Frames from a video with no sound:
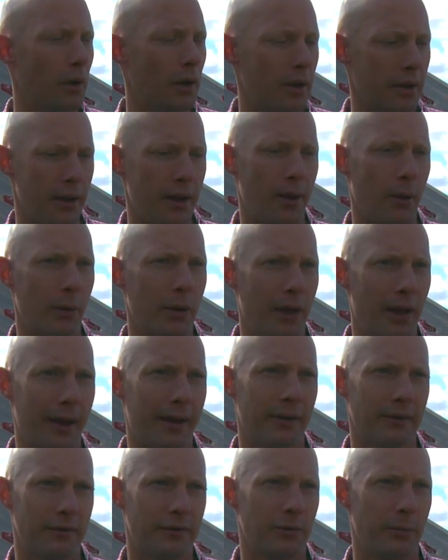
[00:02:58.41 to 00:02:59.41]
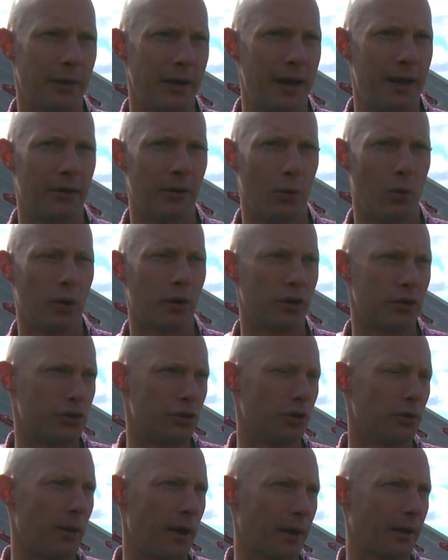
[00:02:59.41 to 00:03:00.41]
Well, yeah, we'd like it to be down to one or
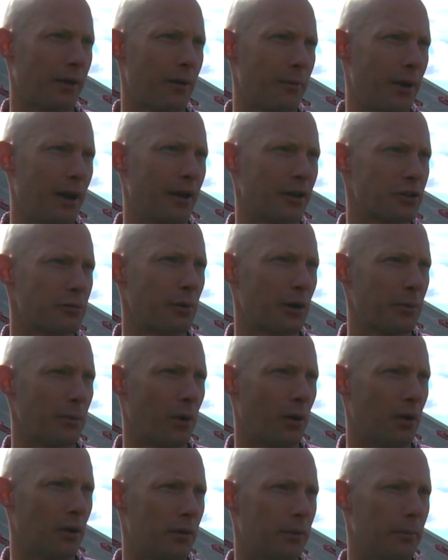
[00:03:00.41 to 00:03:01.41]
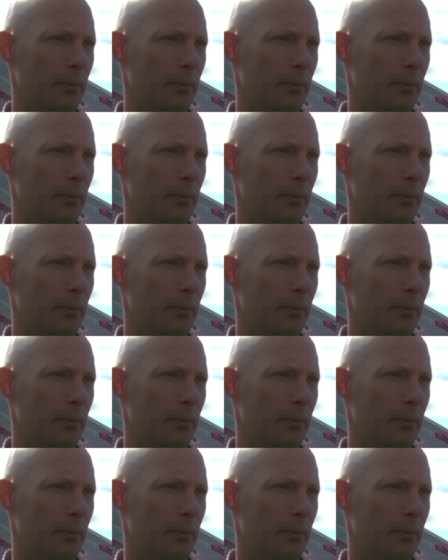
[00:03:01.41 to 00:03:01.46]
two by coming out of spring ball.